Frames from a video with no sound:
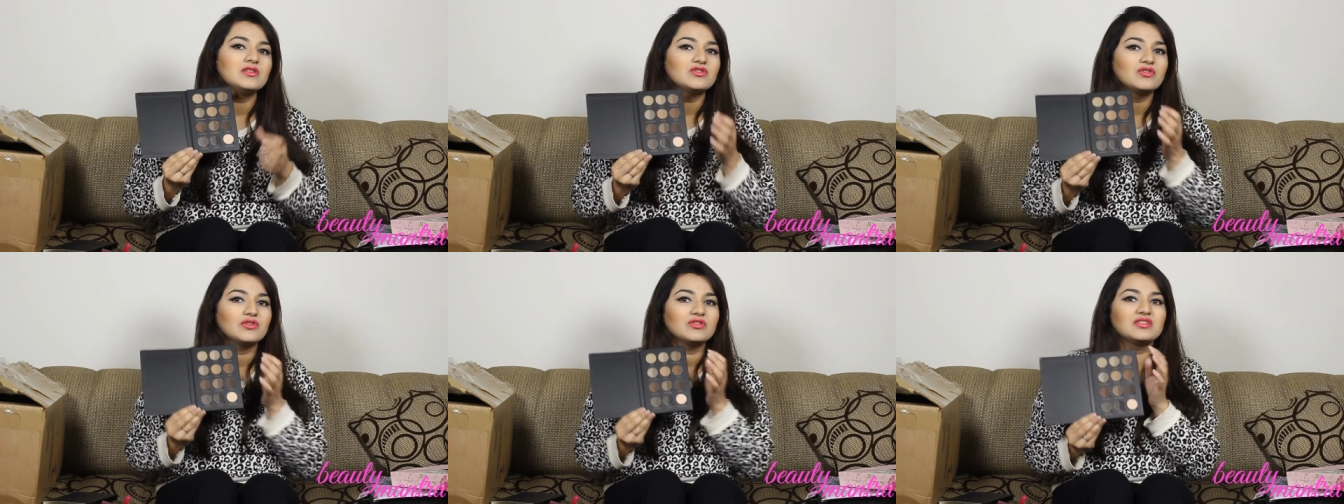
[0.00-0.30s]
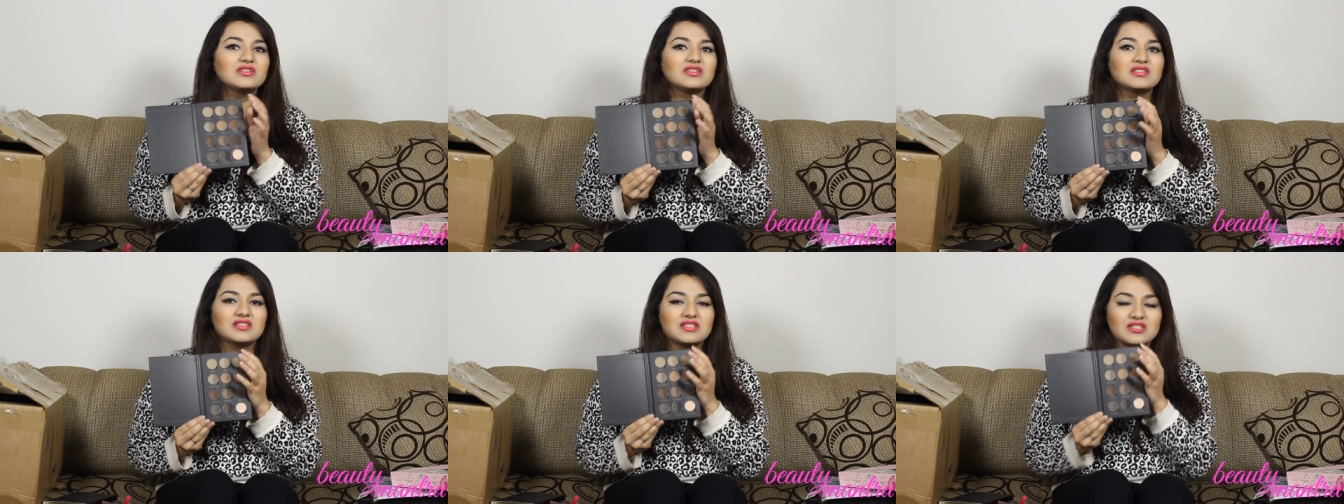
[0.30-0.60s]
So
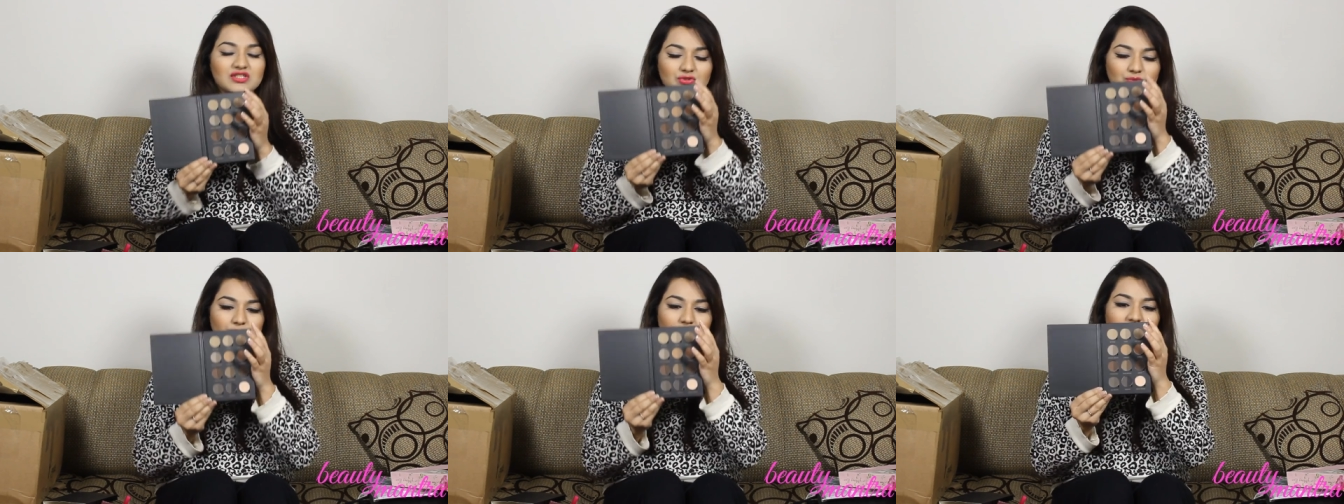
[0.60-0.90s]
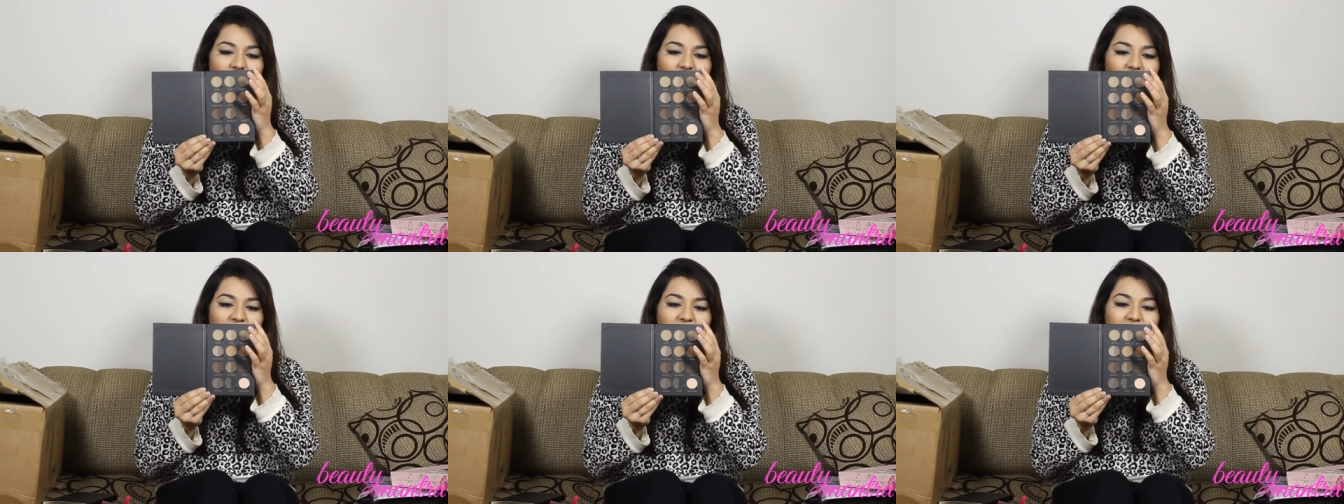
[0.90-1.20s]
this
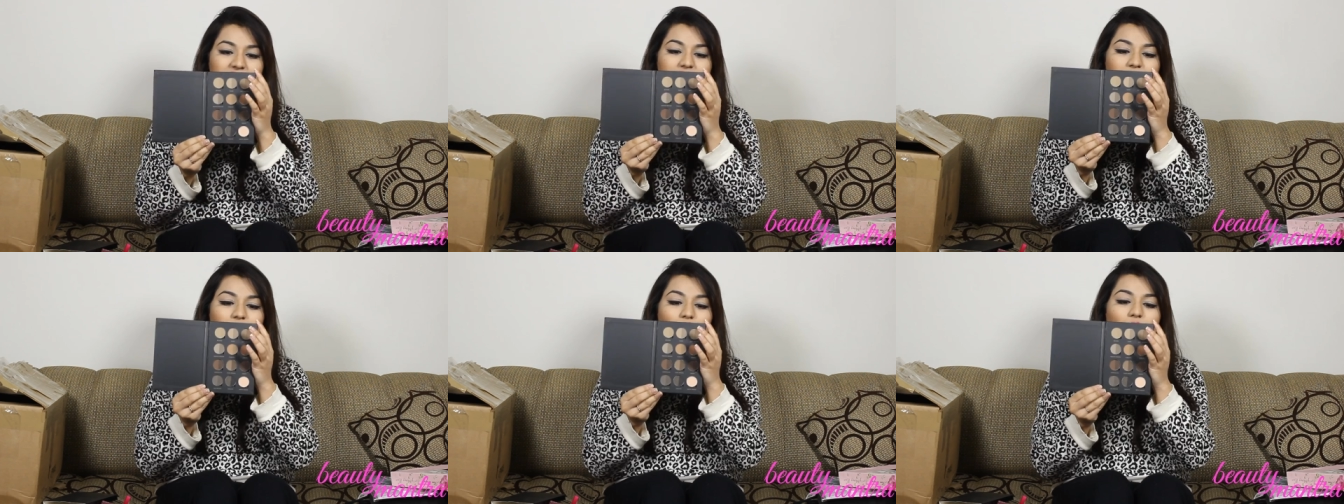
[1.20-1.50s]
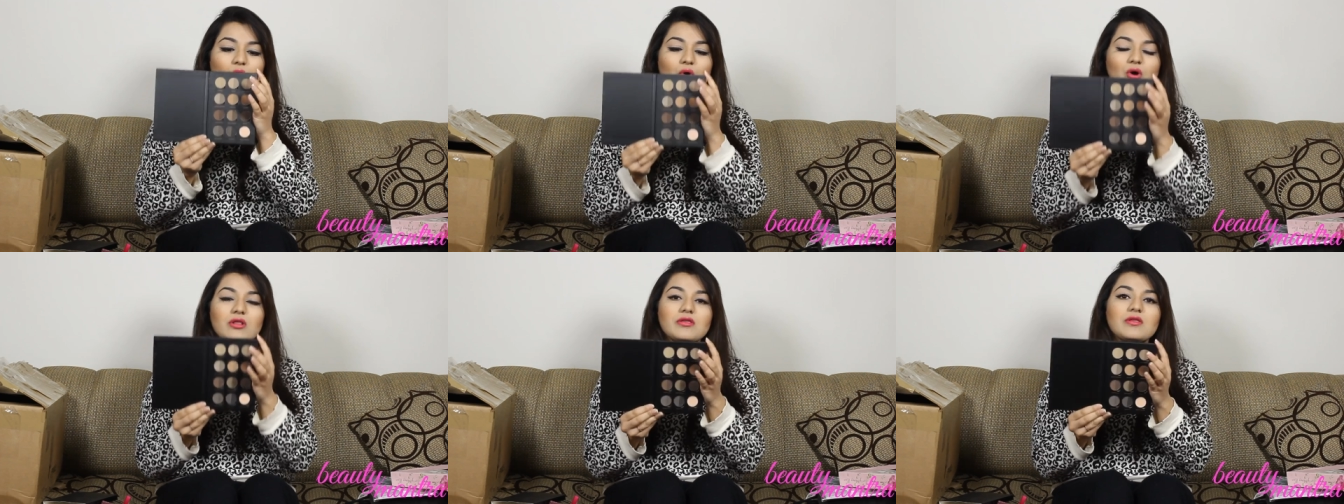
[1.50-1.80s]
one has
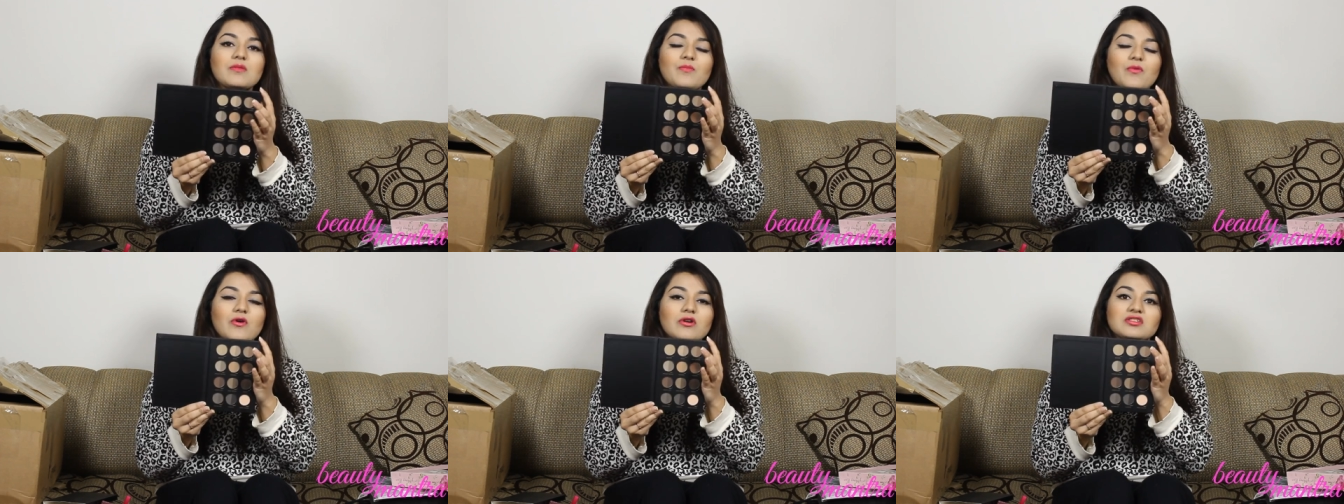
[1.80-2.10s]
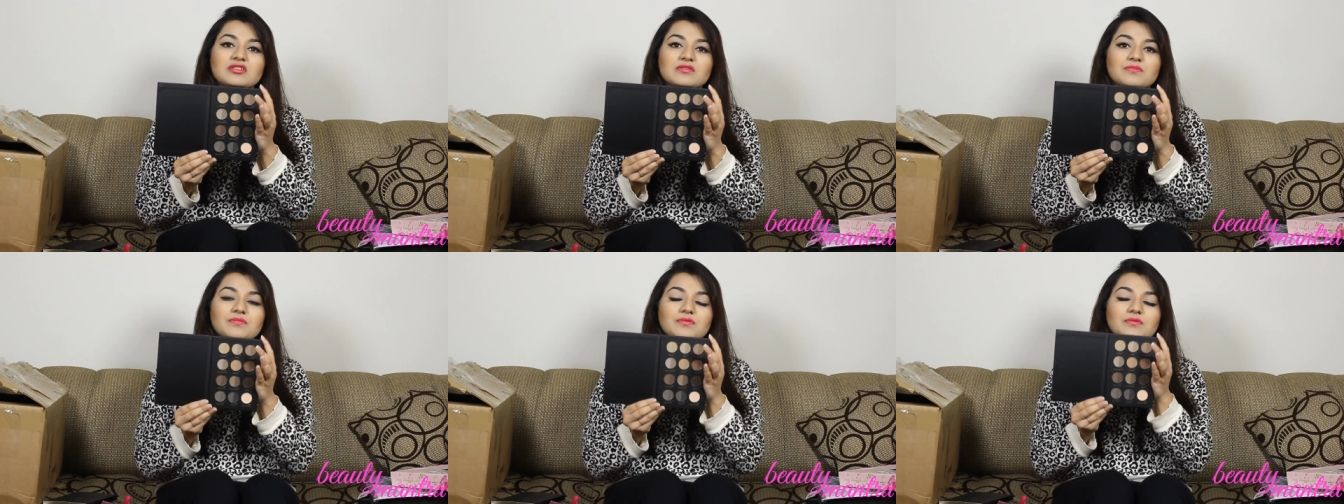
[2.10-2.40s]
all the
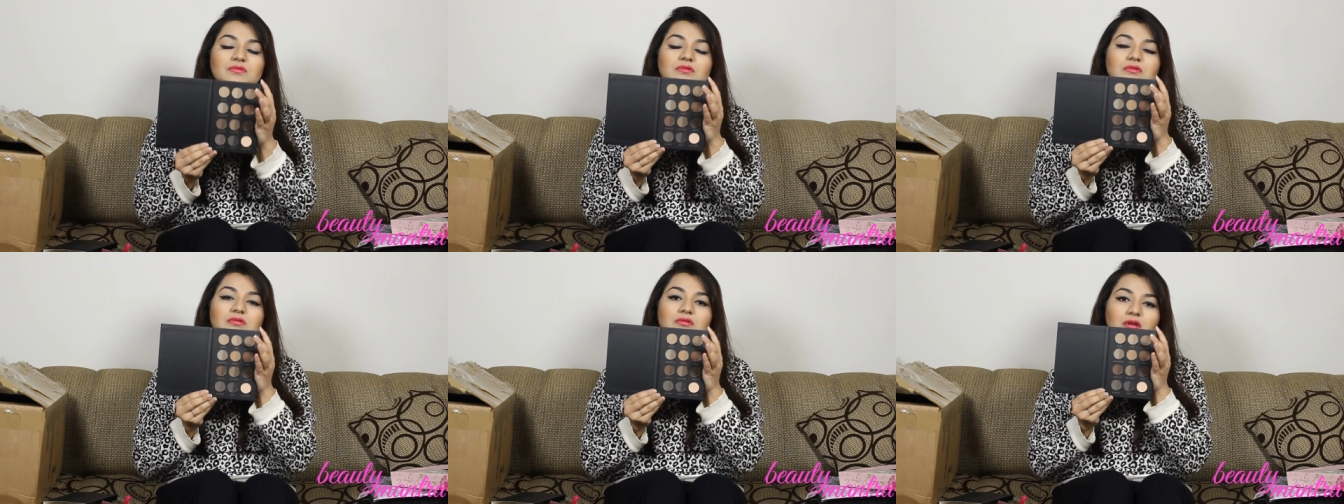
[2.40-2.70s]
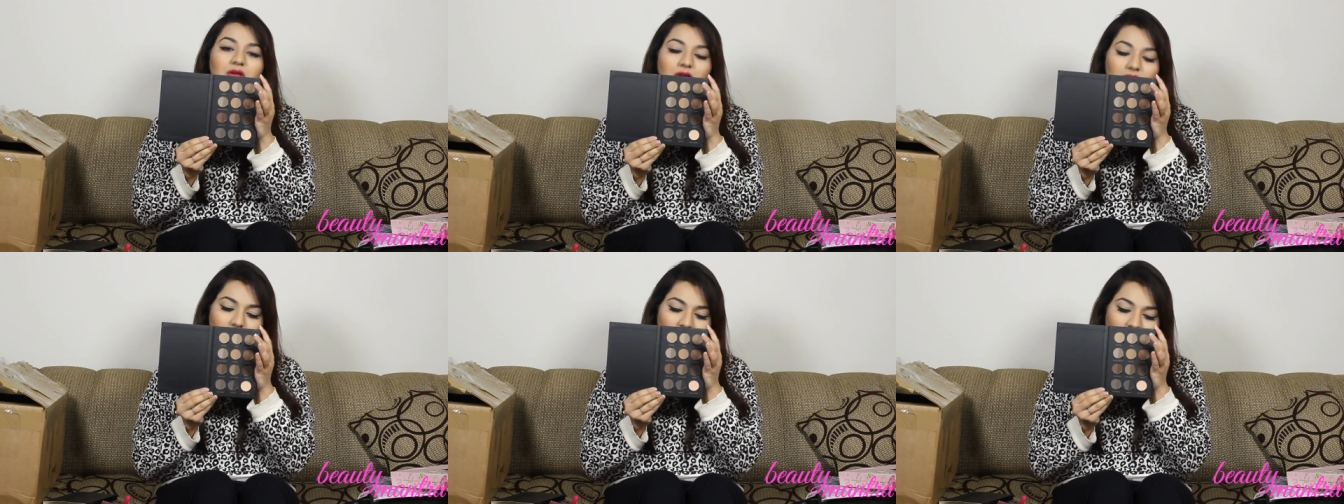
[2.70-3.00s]
possible
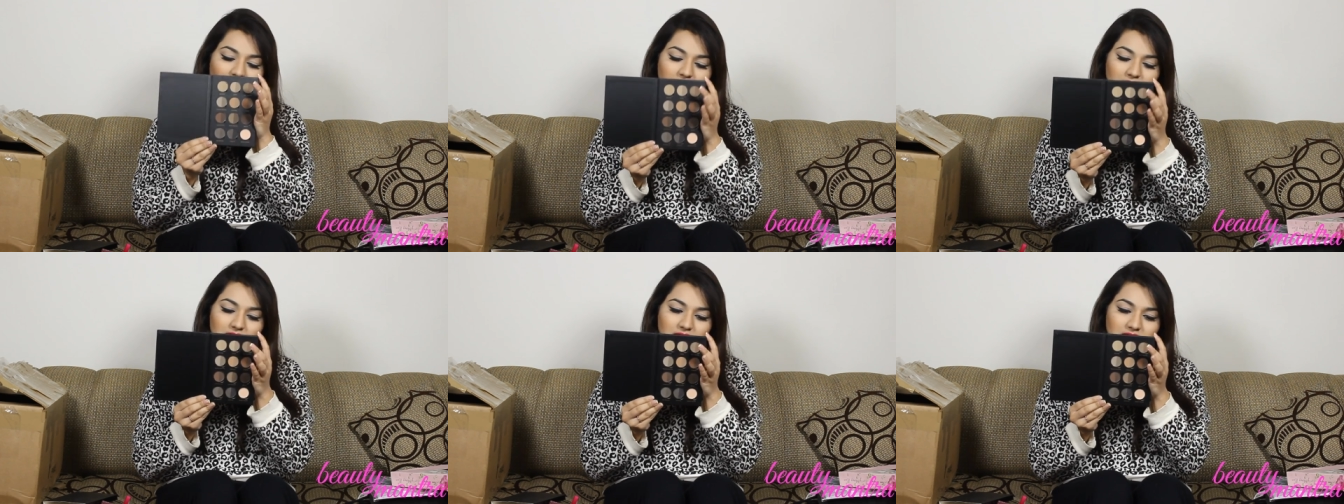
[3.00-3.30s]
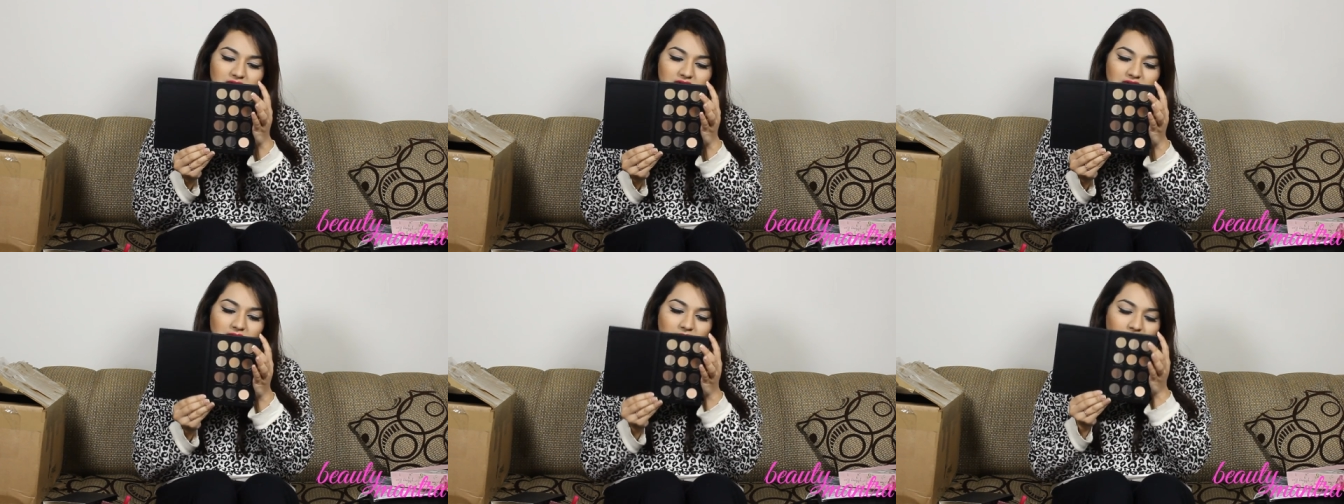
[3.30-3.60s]

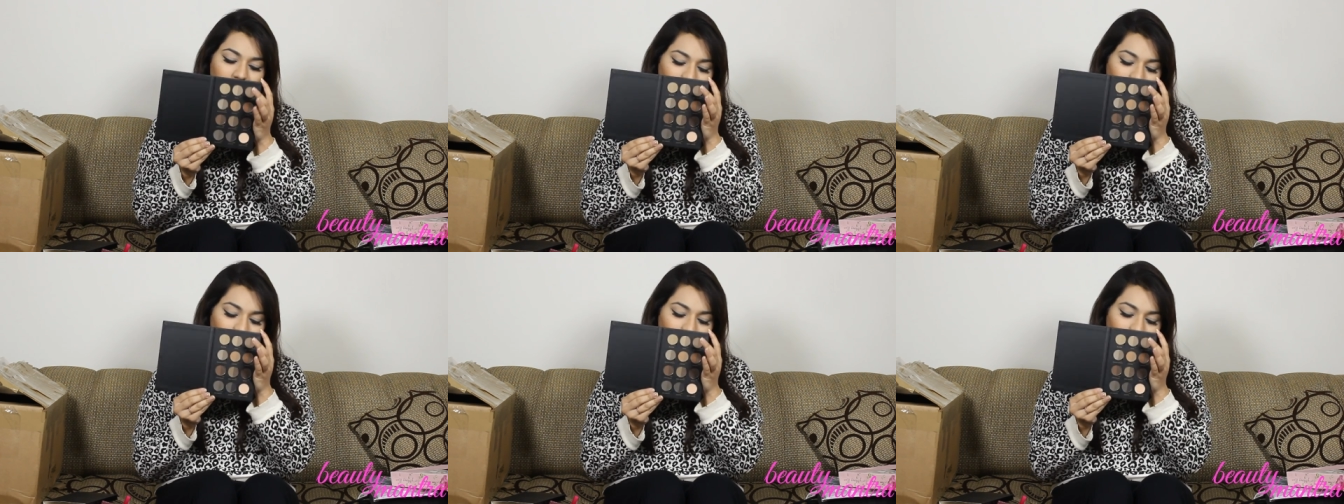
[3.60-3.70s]
colors